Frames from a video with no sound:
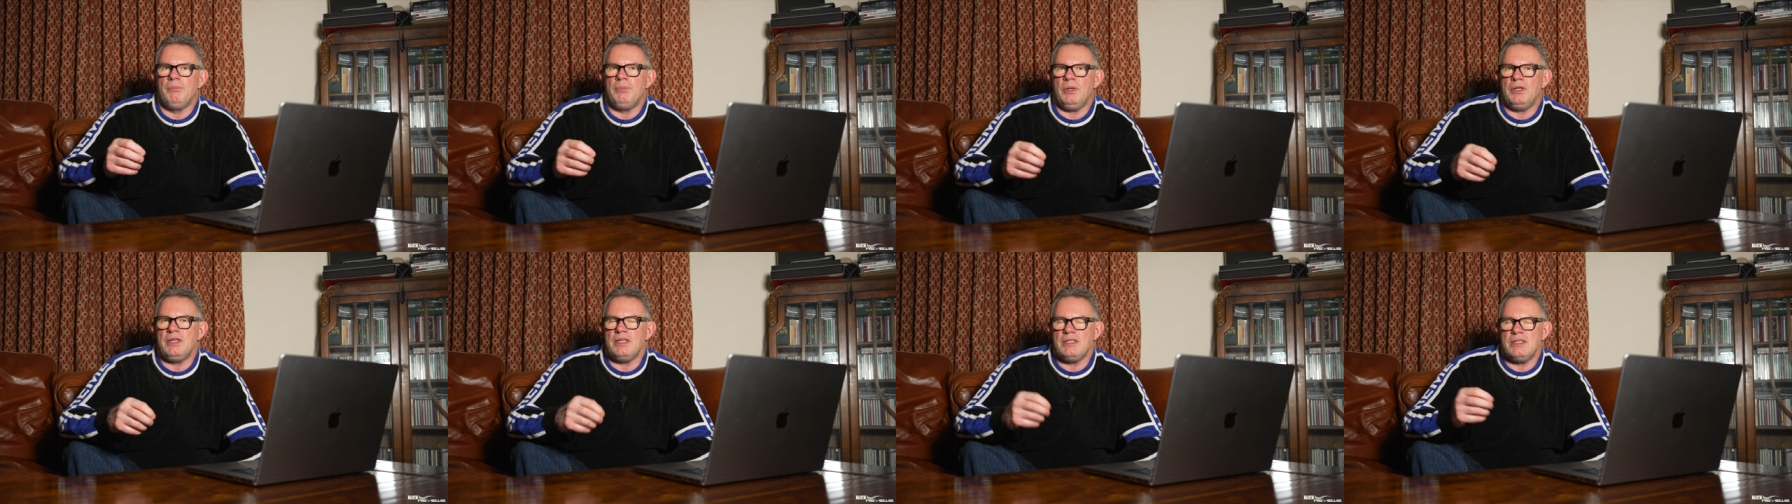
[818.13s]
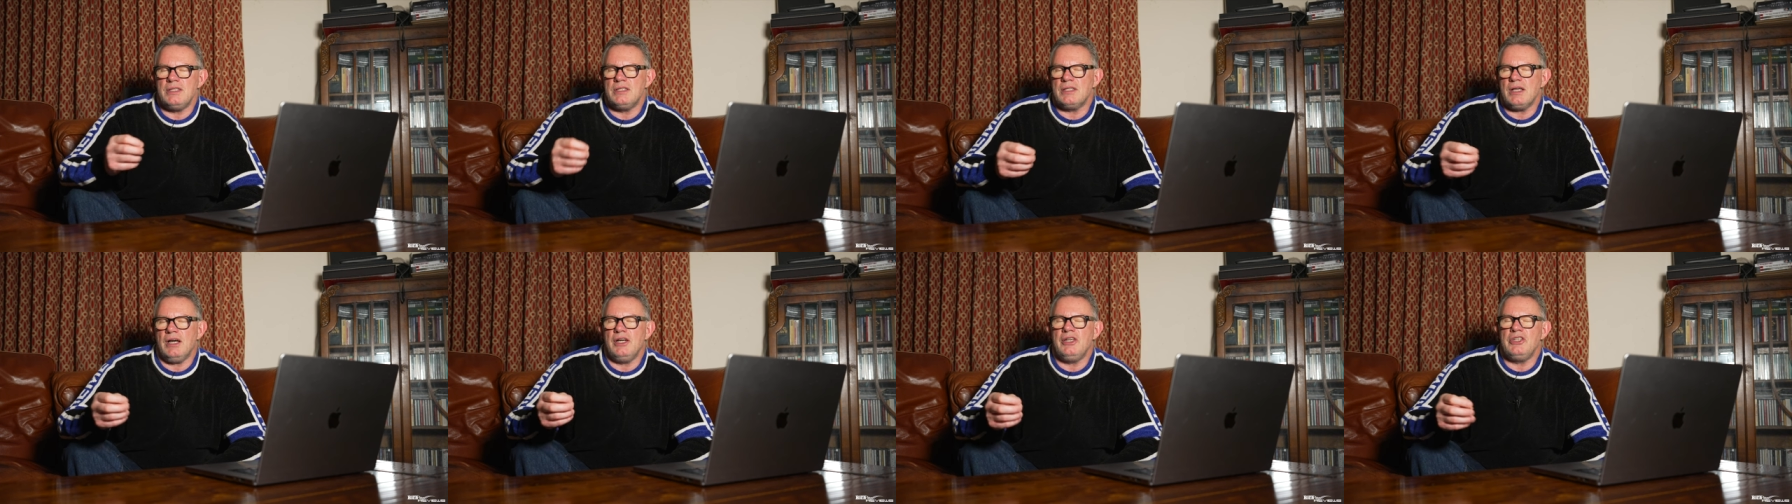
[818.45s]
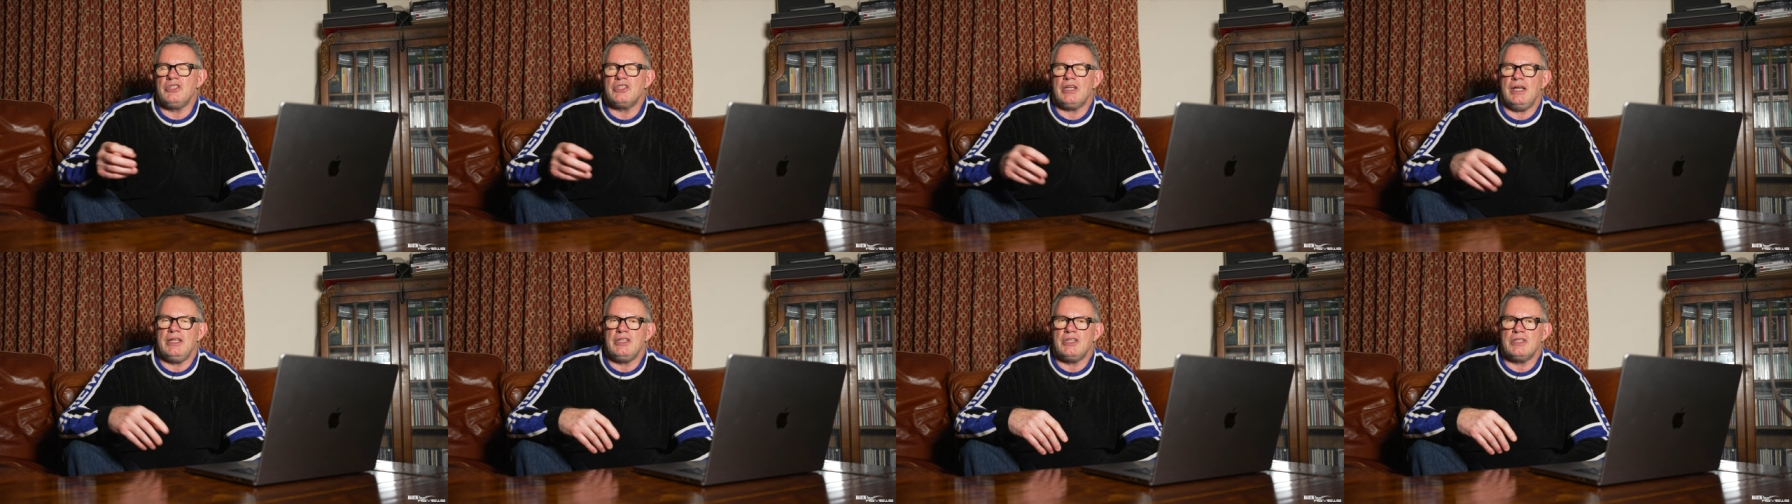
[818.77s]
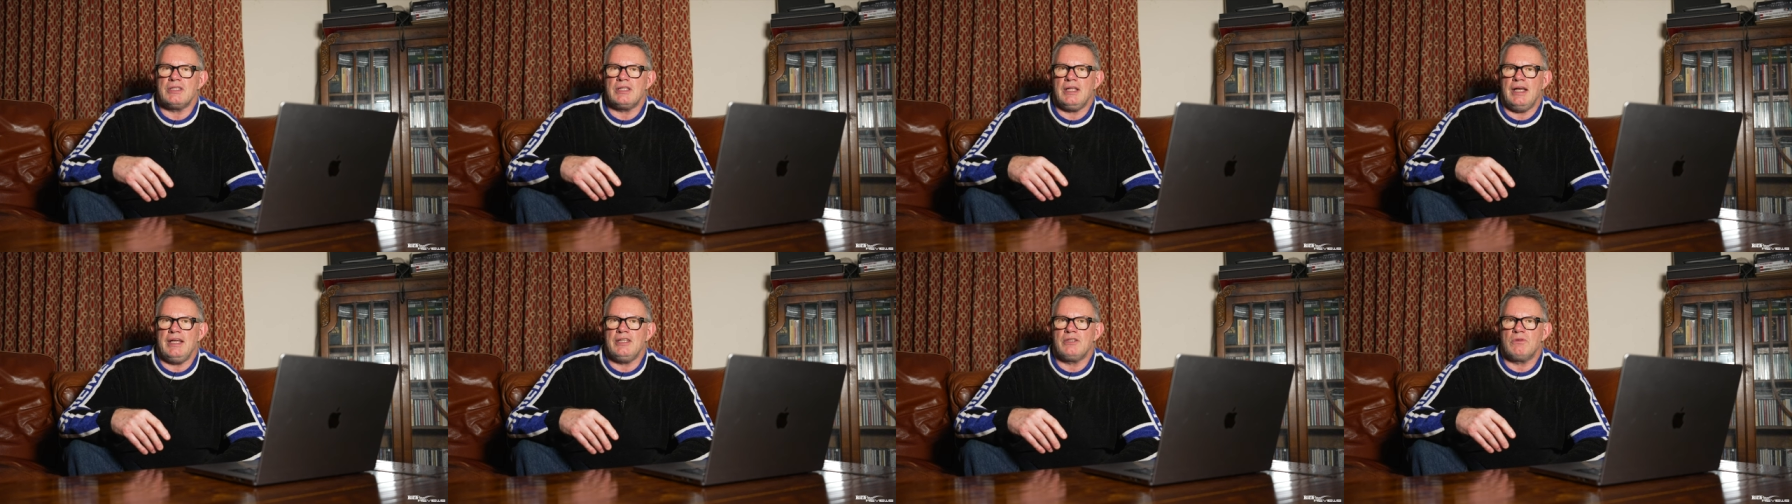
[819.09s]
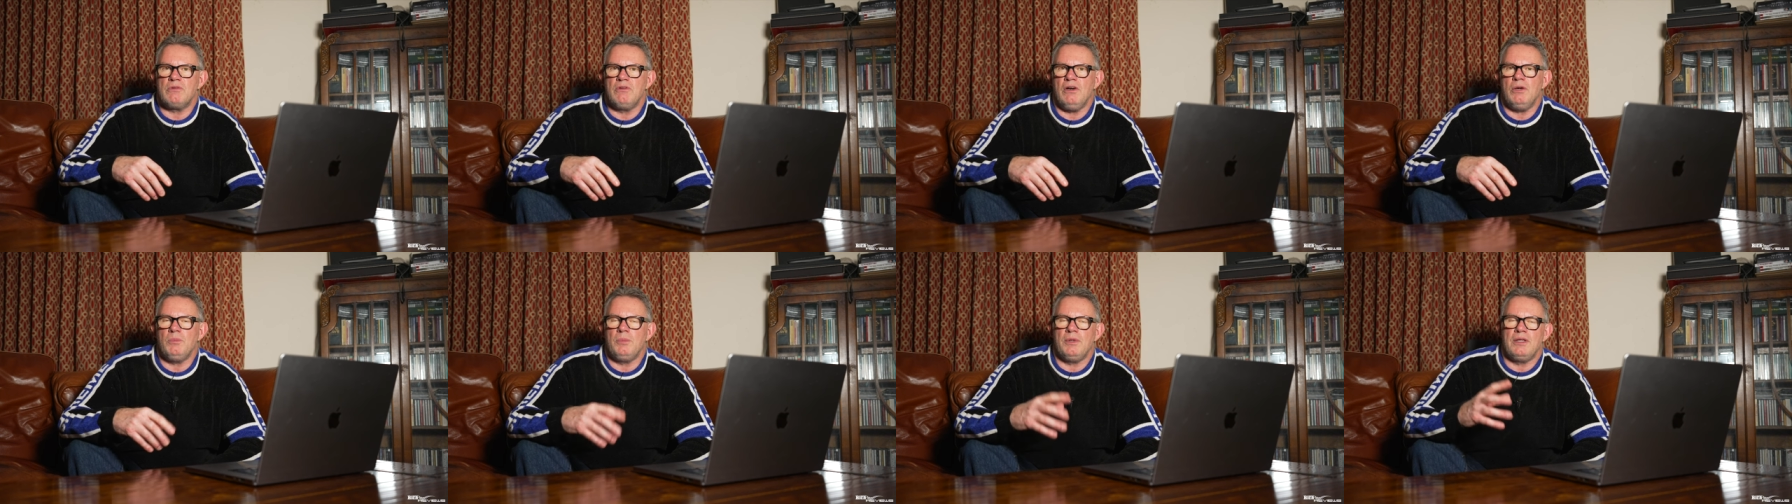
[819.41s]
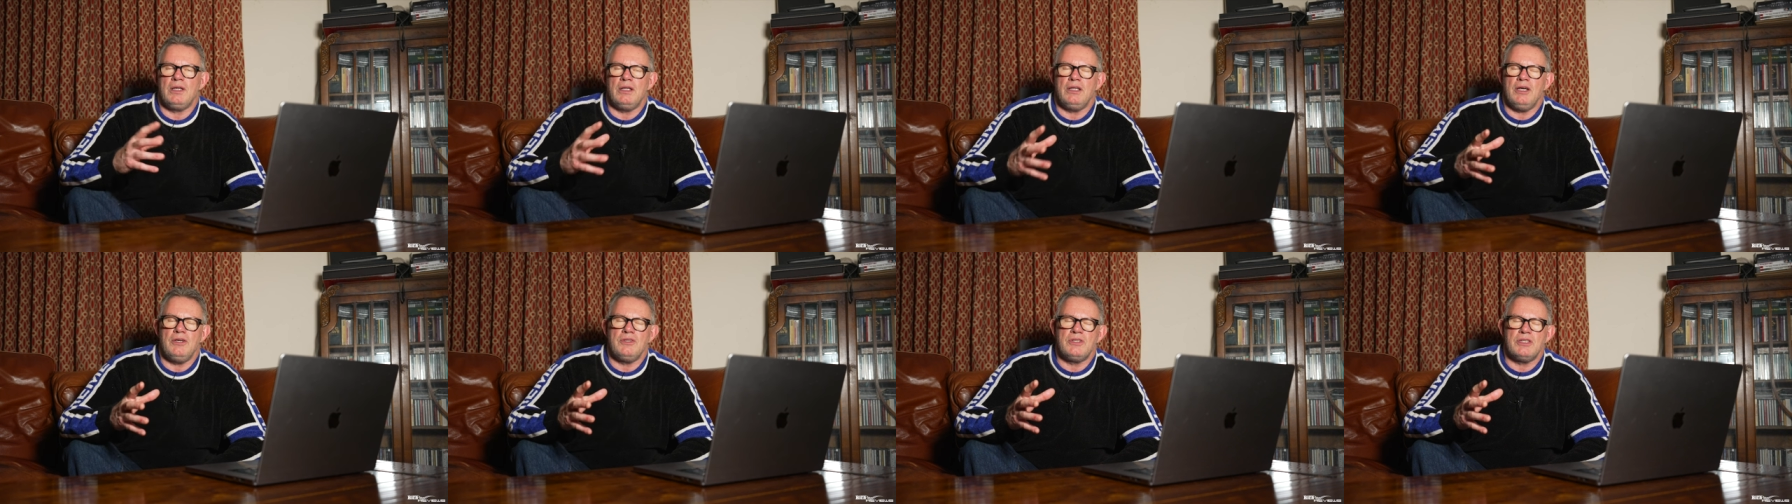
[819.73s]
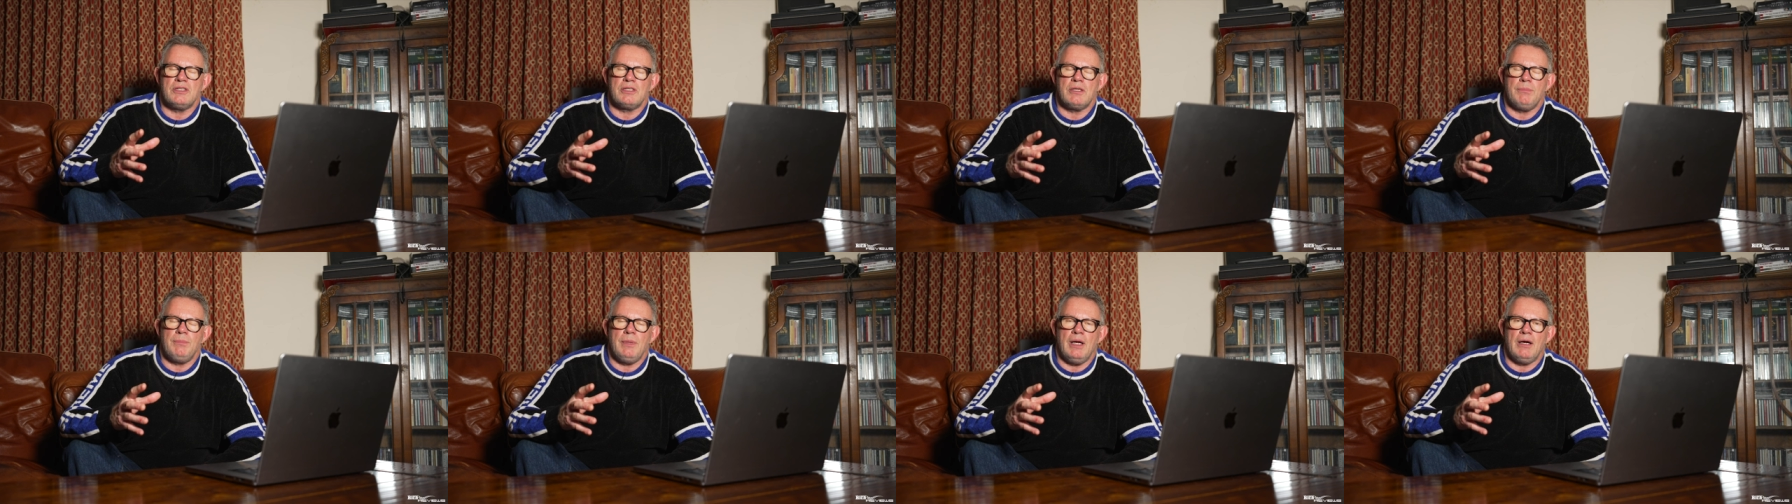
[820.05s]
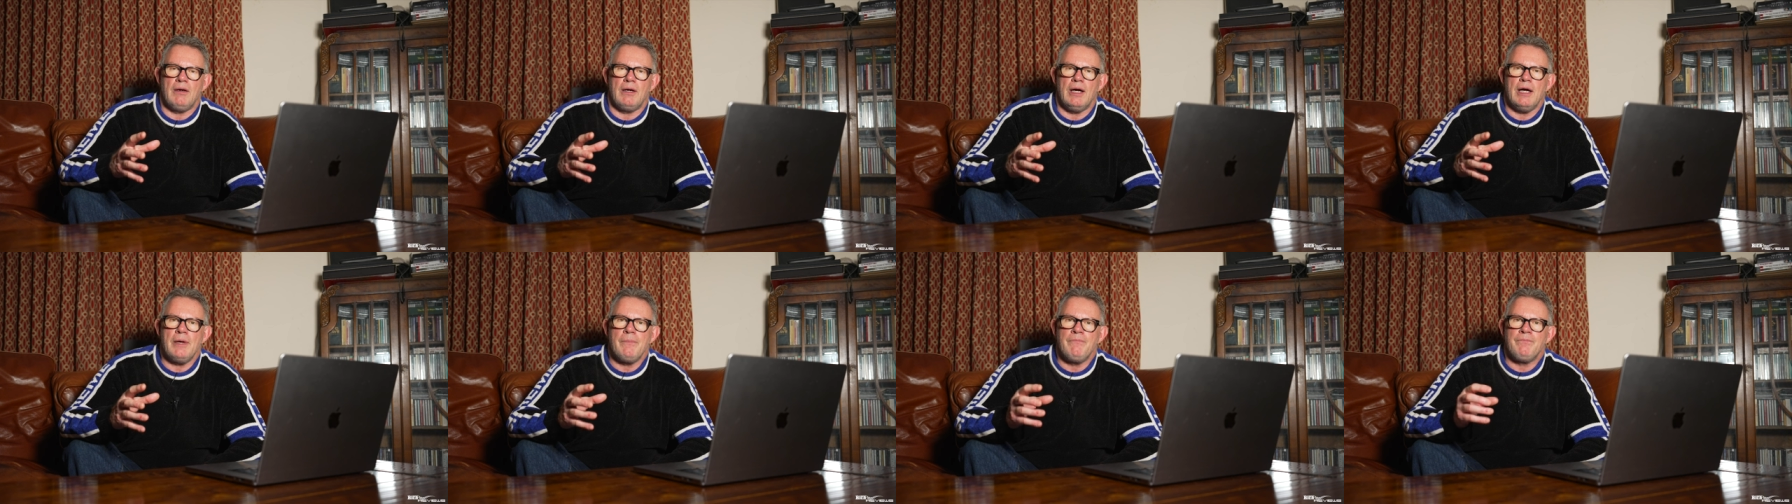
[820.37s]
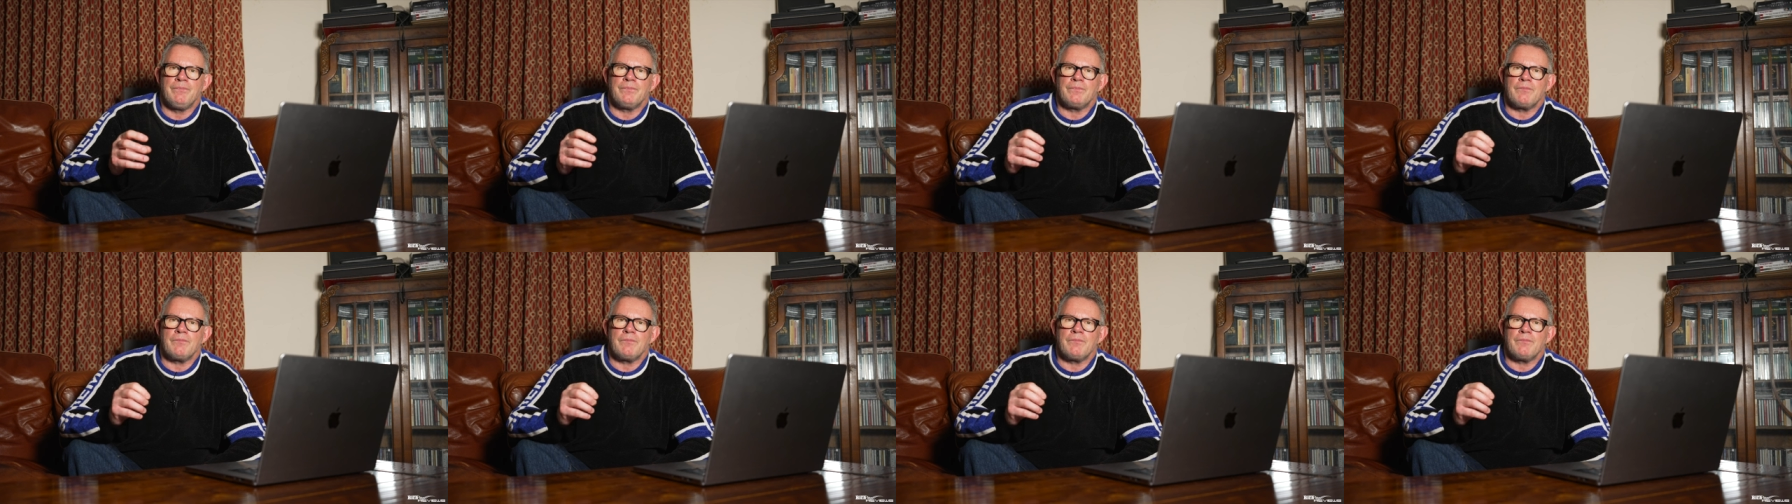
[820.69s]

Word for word: body design changes later on with the Lotus Emira.